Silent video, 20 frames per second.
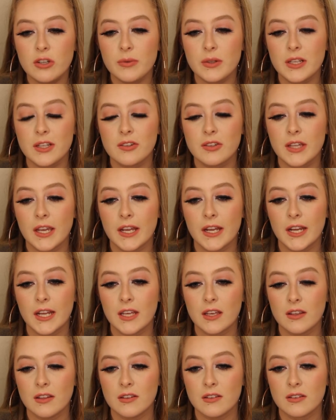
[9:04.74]
really scary
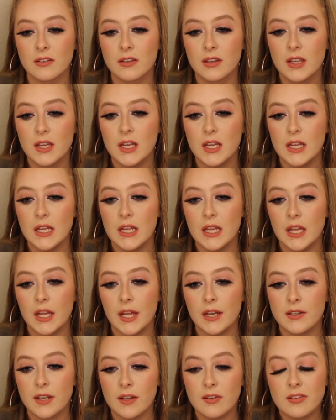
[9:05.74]
because
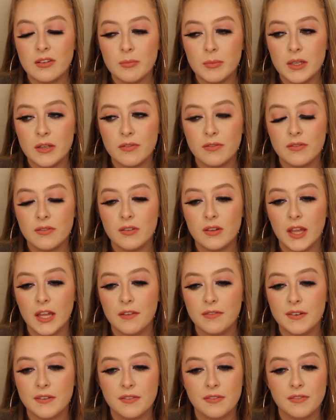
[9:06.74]
they tested me
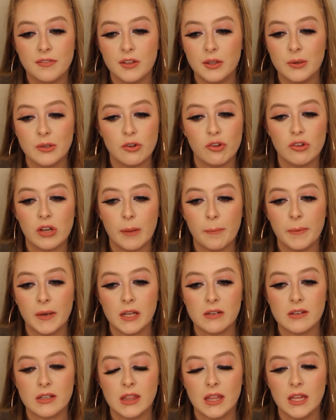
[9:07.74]
like for flu and strep and
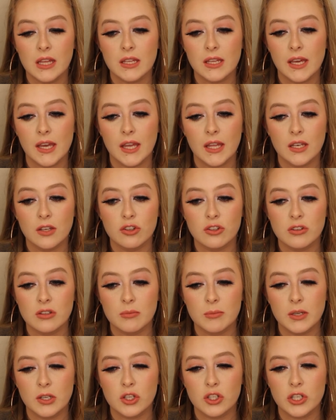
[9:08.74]
everything again, just
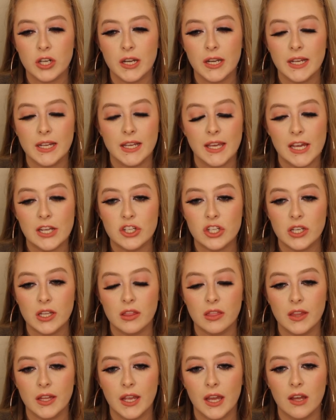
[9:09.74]
to make sure I didn't catch
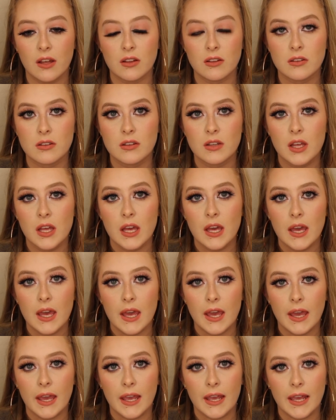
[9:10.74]
anything else.
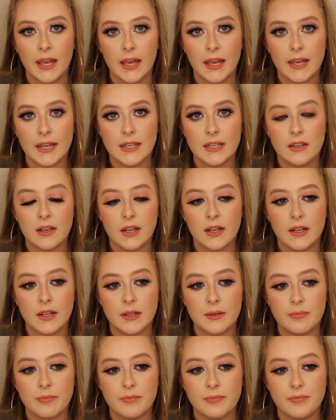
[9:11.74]

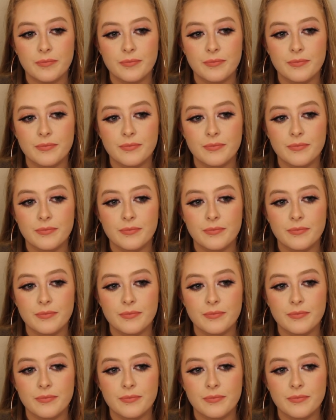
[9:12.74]
And